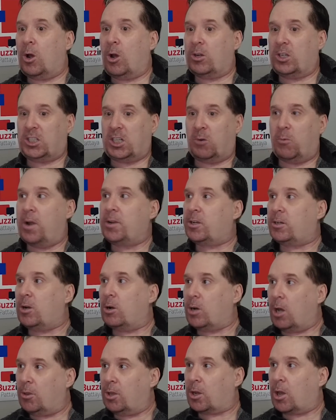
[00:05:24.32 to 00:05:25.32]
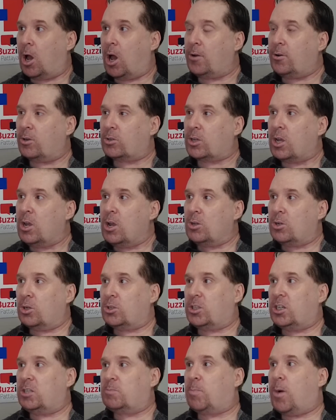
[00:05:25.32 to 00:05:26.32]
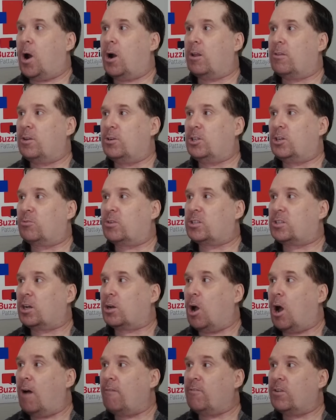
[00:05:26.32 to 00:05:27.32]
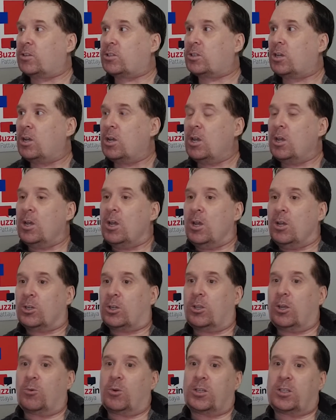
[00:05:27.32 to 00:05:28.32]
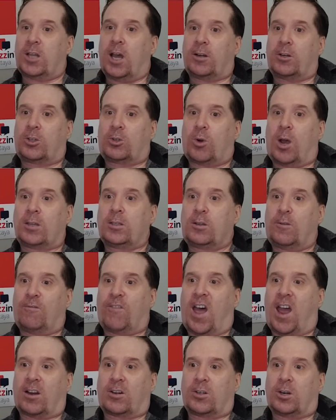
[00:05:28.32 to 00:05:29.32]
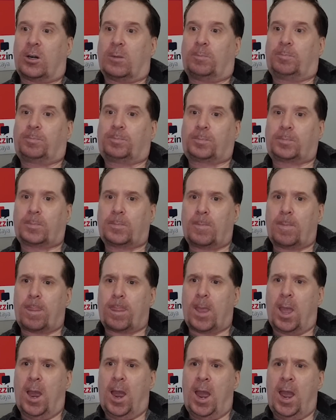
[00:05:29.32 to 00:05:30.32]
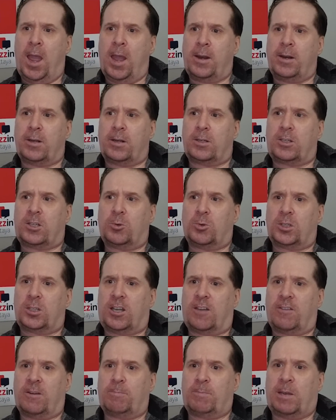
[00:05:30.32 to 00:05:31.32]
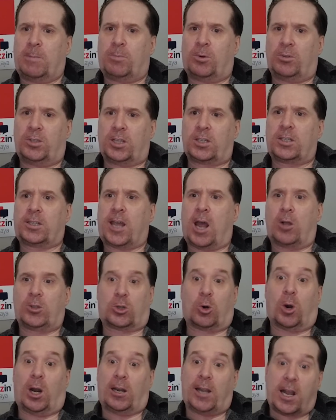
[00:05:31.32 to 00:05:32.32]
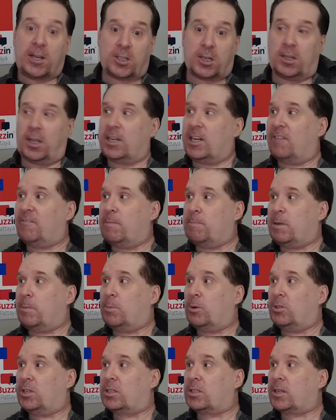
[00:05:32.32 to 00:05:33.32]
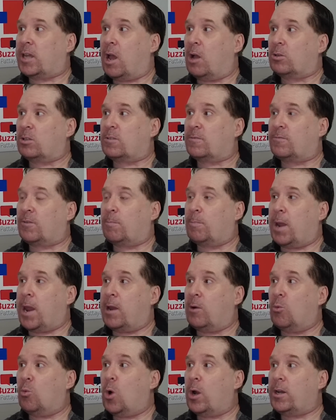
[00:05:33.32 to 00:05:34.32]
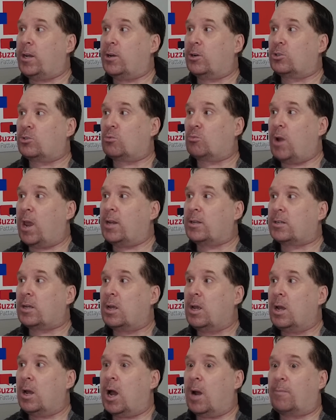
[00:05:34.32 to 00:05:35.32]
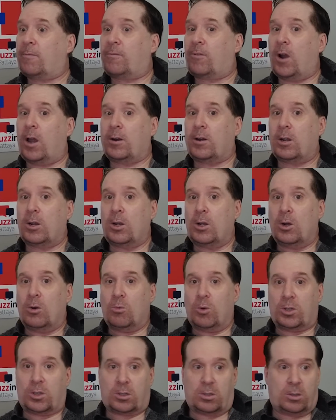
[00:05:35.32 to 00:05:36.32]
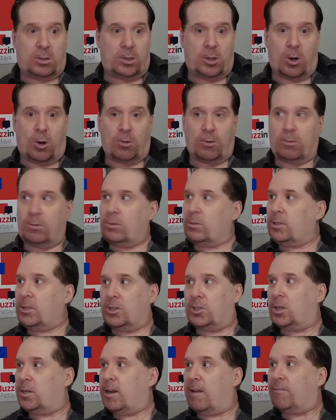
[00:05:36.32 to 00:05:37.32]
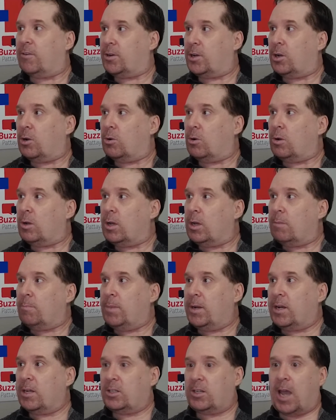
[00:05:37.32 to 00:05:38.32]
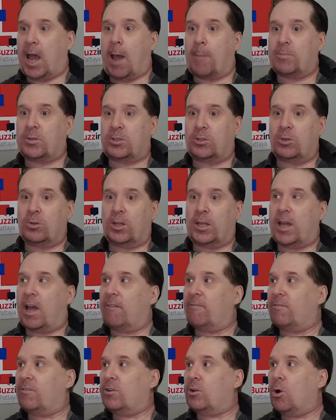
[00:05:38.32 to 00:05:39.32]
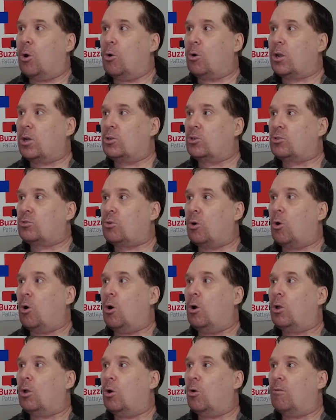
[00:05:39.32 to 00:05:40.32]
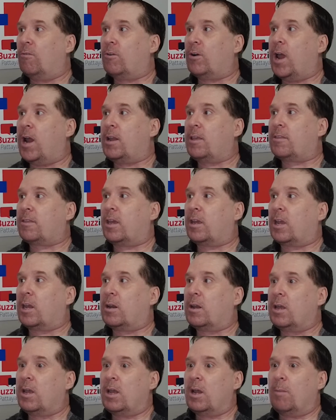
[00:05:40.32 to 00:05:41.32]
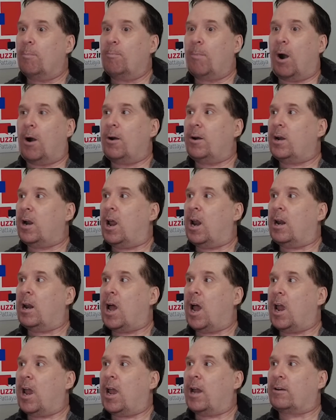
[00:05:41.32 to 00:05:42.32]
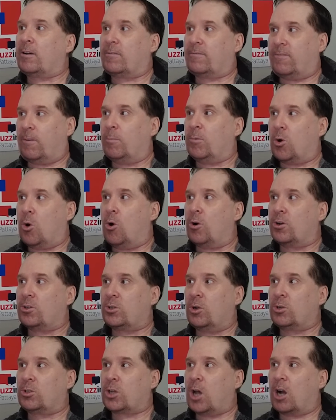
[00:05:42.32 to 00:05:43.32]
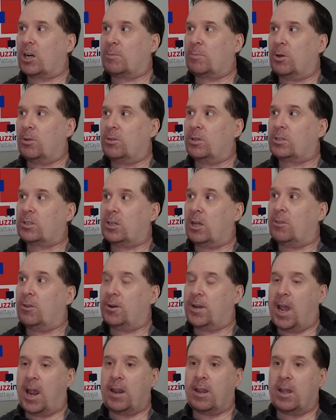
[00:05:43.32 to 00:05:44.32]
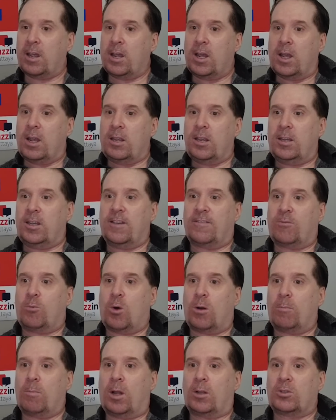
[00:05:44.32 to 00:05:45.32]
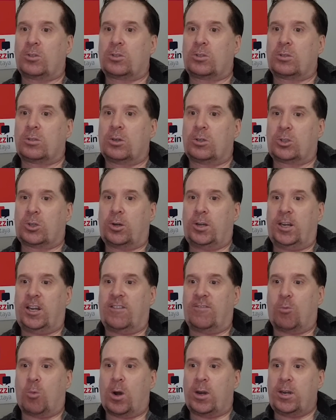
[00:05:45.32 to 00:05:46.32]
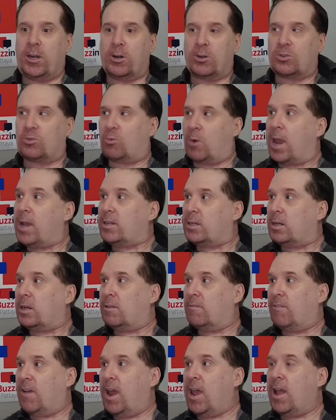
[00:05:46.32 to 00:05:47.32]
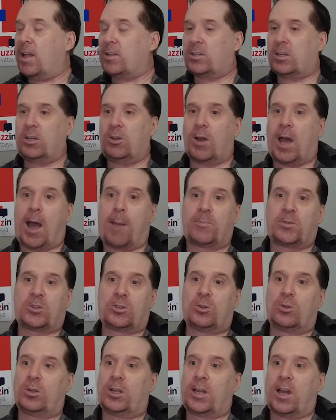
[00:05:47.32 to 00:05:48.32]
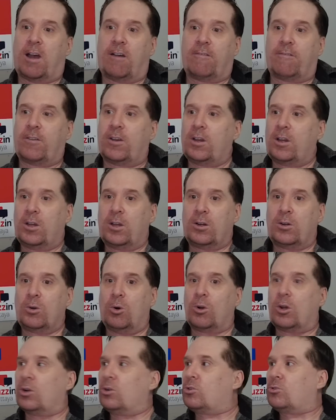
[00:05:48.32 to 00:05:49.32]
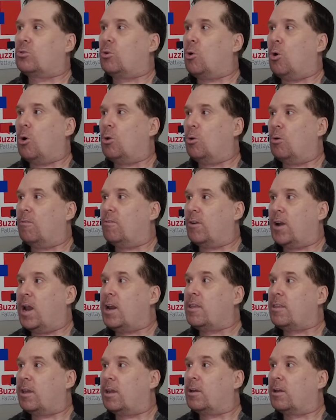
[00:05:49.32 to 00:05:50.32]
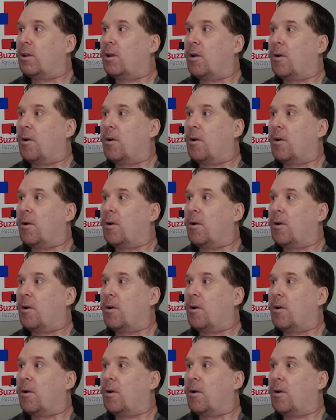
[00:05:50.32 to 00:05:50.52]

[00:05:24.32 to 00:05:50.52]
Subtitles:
she rented out all the condos. So she's part of the juristic office. So there was that trust factor. And she was giving people discounts, or allegedly giving people discounts for paying 1 year's rent up front, which you should never do, because you absolutely have no control over anything. And Martin and I from Cornerstone talked about this the other day. You give 1 year's rent in advance, and you absolutely have no control over anything.